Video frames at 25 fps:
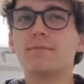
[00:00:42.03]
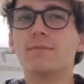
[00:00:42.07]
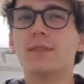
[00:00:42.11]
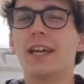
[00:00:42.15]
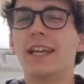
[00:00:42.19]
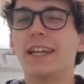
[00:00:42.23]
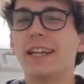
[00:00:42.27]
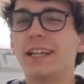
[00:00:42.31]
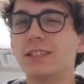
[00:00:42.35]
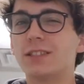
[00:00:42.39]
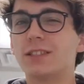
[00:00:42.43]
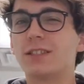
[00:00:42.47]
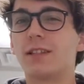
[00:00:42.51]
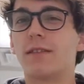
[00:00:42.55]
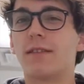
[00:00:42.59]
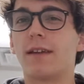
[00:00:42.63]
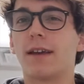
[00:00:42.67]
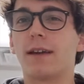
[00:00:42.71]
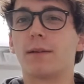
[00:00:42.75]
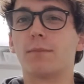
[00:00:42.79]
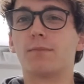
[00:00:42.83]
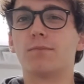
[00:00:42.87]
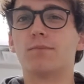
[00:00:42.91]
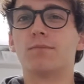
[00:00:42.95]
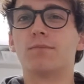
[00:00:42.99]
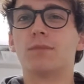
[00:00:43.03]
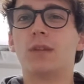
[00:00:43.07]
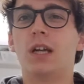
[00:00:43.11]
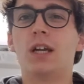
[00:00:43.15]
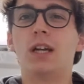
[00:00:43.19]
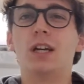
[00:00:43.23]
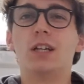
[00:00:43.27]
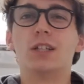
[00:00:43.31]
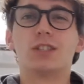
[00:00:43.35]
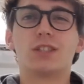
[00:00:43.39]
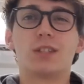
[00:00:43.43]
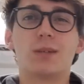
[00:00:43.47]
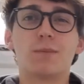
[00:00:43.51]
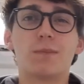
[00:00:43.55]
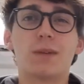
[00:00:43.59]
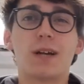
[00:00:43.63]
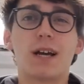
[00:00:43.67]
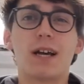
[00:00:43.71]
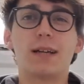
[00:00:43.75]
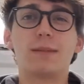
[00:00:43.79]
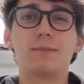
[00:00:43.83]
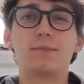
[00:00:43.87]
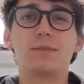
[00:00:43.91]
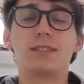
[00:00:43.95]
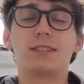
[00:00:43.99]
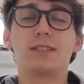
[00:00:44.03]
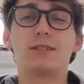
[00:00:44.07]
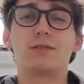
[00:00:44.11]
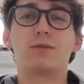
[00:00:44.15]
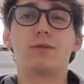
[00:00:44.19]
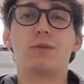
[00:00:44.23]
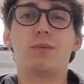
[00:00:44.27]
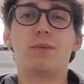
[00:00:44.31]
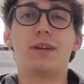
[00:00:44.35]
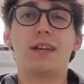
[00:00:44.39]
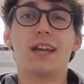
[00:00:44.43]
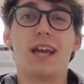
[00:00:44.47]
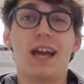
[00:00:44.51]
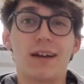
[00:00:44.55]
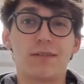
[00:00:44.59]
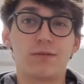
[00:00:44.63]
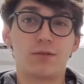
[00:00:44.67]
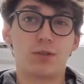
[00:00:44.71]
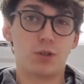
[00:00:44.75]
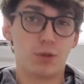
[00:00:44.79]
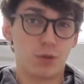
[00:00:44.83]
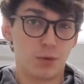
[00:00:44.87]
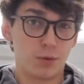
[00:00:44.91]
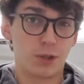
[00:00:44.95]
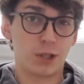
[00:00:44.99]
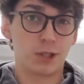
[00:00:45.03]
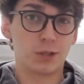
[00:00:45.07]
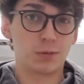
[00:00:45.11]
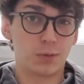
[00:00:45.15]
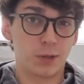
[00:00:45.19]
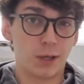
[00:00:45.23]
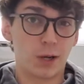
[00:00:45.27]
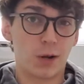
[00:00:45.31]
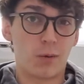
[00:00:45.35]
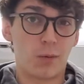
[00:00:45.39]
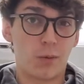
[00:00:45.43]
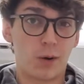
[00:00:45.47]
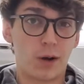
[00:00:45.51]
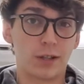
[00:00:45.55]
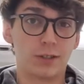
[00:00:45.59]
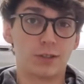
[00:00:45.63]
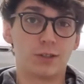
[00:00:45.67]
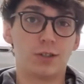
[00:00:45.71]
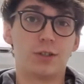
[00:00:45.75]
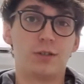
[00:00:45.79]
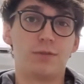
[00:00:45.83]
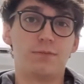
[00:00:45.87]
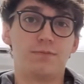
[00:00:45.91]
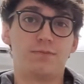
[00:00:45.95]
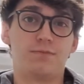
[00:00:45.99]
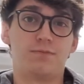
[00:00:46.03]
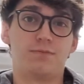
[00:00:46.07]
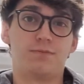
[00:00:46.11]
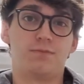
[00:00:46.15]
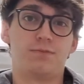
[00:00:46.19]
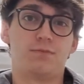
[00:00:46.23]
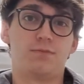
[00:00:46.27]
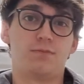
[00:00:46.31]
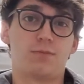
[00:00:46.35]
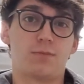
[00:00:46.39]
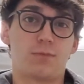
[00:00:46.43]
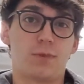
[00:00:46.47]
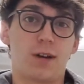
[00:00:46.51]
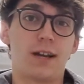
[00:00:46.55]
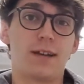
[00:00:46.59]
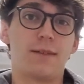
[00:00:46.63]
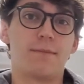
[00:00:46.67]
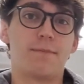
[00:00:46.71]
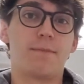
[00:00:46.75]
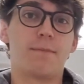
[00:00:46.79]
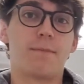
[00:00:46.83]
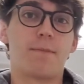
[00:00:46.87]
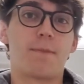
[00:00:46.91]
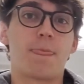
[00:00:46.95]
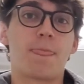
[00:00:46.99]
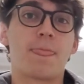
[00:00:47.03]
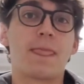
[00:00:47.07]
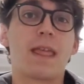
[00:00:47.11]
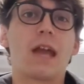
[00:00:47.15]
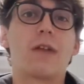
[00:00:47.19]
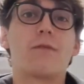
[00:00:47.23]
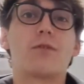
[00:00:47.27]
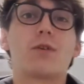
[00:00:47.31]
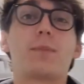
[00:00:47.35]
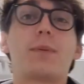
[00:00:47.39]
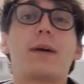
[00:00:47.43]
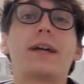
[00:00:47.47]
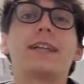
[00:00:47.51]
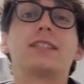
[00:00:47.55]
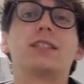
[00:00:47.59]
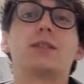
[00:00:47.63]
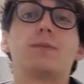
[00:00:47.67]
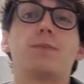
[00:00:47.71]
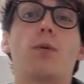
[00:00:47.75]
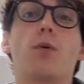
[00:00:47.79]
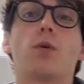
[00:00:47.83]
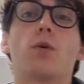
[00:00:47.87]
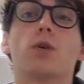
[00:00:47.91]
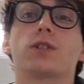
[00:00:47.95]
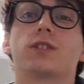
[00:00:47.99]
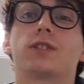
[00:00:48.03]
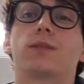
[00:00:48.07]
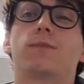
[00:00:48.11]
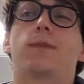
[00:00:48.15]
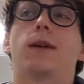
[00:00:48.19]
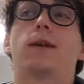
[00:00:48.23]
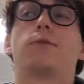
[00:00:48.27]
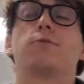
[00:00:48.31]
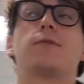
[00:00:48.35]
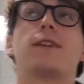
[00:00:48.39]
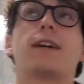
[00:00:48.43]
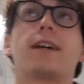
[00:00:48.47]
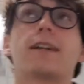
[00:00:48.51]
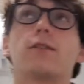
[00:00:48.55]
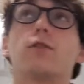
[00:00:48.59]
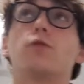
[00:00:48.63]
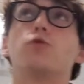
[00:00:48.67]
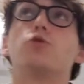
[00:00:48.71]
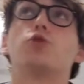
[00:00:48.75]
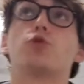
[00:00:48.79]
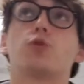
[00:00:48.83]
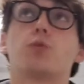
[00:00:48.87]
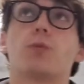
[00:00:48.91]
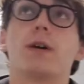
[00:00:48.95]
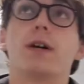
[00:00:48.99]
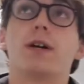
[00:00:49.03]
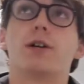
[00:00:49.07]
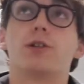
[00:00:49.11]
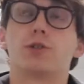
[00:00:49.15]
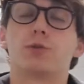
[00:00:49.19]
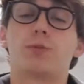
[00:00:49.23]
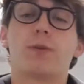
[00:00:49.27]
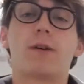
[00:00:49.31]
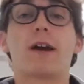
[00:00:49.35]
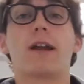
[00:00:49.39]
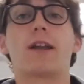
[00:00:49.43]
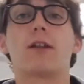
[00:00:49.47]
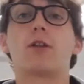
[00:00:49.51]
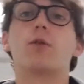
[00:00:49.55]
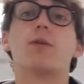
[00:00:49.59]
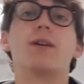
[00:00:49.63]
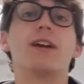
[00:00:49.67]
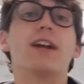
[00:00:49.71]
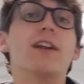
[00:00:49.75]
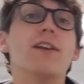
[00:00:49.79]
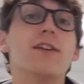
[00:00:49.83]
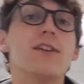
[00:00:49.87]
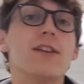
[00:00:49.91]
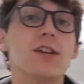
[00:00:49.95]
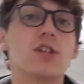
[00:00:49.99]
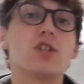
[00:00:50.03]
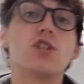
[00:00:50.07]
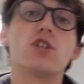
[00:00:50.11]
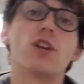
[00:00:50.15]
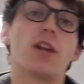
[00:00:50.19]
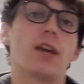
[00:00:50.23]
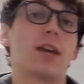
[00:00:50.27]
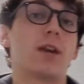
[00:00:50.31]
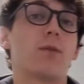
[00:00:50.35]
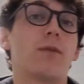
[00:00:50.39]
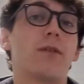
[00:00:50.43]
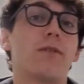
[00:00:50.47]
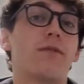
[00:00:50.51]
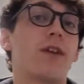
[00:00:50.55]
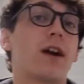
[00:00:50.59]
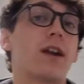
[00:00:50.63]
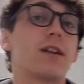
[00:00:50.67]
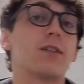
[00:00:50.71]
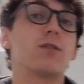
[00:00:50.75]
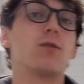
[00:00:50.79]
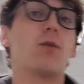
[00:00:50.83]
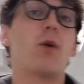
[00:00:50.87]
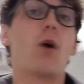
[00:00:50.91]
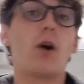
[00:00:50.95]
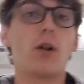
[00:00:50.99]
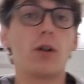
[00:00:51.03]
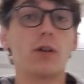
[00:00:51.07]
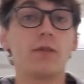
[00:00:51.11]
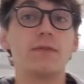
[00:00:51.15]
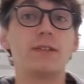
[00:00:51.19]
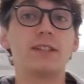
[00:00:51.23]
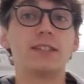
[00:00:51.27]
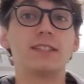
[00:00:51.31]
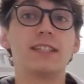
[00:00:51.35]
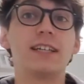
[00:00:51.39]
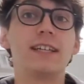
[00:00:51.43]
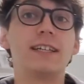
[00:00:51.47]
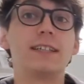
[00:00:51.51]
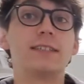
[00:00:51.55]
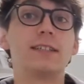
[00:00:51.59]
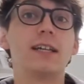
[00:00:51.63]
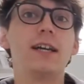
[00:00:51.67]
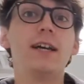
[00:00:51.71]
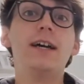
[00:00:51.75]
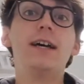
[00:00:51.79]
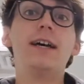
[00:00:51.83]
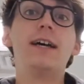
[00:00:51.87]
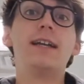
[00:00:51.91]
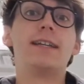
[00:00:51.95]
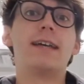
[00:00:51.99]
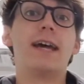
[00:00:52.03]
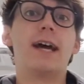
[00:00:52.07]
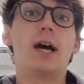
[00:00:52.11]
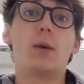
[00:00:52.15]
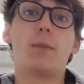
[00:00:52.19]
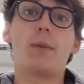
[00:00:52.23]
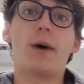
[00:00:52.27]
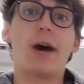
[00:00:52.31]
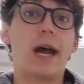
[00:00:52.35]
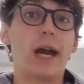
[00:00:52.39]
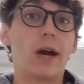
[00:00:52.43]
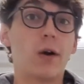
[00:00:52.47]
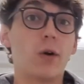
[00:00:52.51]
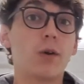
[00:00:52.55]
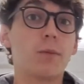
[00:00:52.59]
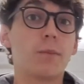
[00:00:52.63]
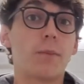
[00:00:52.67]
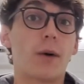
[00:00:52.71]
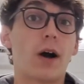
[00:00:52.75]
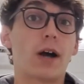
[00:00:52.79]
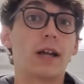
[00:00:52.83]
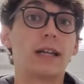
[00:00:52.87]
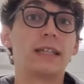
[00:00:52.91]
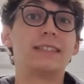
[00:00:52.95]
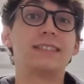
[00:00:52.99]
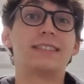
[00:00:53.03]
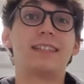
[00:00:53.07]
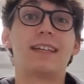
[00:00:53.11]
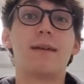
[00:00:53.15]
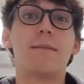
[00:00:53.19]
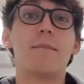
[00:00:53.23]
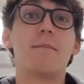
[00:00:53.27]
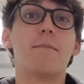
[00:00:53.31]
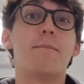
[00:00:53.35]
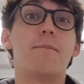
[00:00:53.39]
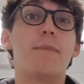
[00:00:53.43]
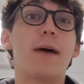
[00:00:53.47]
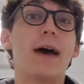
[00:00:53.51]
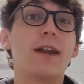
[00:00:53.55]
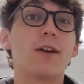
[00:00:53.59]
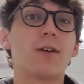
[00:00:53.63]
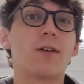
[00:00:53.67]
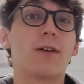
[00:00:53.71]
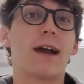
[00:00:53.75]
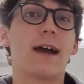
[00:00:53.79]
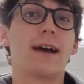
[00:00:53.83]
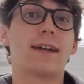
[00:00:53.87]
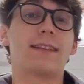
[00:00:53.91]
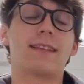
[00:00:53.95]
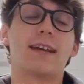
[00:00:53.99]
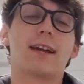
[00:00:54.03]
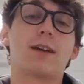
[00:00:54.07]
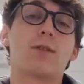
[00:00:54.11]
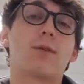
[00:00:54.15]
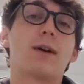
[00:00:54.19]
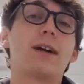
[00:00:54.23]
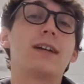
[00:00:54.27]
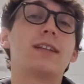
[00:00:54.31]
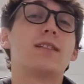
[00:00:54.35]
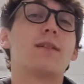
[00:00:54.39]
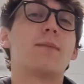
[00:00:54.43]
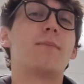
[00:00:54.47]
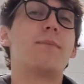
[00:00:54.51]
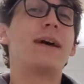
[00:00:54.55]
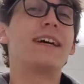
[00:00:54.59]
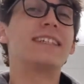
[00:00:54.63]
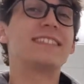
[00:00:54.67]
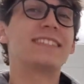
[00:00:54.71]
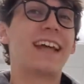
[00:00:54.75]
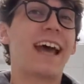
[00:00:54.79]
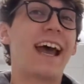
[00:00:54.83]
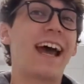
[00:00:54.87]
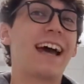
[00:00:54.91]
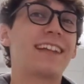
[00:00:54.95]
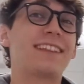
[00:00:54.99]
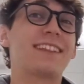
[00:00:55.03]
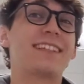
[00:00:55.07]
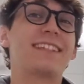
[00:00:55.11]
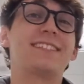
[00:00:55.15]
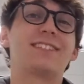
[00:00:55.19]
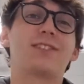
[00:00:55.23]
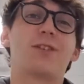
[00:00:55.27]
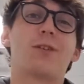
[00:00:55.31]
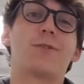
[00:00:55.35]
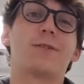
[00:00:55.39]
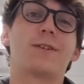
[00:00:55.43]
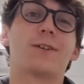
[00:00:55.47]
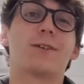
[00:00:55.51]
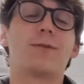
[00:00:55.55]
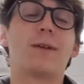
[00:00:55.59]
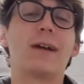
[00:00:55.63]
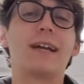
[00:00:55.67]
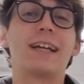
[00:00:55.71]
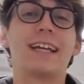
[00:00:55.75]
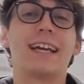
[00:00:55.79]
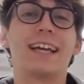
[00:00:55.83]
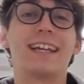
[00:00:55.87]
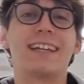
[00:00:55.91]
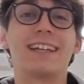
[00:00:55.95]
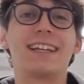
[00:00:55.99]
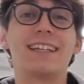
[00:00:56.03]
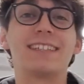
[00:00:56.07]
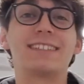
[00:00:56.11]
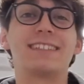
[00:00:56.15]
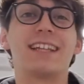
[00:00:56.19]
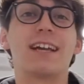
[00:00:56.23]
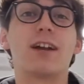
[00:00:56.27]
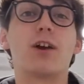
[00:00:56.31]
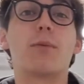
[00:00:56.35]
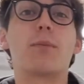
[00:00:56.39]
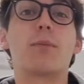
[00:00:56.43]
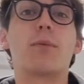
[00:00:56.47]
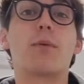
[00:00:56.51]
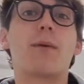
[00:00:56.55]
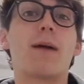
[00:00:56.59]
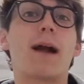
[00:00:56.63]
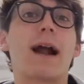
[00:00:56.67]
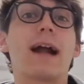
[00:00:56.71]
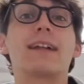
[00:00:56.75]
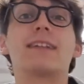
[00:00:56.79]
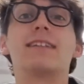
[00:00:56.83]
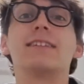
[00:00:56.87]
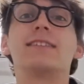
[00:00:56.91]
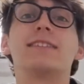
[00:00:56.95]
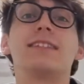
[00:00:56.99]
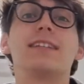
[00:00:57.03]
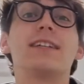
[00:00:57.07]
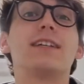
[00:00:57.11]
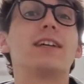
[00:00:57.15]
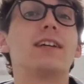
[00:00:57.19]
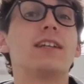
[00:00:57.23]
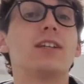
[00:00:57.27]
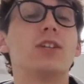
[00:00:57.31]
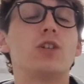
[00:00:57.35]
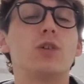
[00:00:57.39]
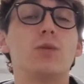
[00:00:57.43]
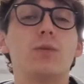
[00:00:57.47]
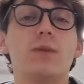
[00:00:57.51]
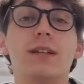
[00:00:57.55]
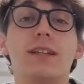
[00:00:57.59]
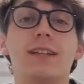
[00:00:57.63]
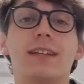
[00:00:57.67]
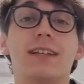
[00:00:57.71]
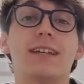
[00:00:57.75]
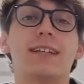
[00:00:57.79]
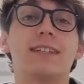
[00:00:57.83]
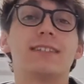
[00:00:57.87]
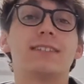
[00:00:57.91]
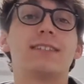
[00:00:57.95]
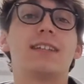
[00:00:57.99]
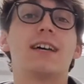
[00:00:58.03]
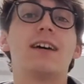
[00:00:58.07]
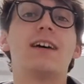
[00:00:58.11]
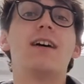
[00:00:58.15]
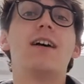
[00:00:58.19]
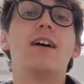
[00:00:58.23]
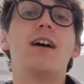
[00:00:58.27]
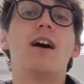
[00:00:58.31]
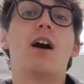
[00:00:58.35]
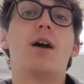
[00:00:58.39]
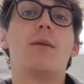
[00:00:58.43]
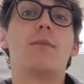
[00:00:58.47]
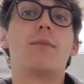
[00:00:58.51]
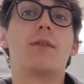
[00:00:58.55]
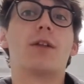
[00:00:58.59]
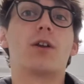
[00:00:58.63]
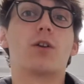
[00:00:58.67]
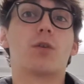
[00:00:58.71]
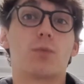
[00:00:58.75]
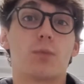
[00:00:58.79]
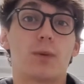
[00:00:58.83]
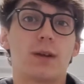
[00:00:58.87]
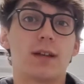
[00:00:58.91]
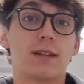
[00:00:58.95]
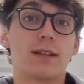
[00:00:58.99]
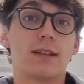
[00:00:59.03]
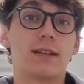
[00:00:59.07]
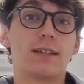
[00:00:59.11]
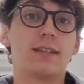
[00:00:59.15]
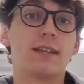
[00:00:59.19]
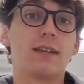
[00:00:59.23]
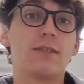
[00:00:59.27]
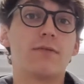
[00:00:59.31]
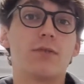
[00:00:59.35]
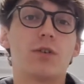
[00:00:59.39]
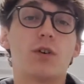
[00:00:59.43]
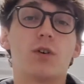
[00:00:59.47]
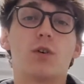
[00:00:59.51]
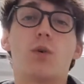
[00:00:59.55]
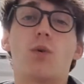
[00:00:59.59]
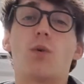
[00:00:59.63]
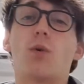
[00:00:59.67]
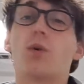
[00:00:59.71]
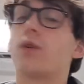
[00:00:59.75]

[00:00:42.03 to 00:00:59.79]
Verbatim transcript: And here's the thing sometimes we have to do things we don't want to, right? if we're playing sports, sometimes we got to do drills, we got to do conditioning, we've got to do all of these things to help our bodies get better at that, right? The best athletes aren't great unless they are practicing and doing things um, that are really difficult.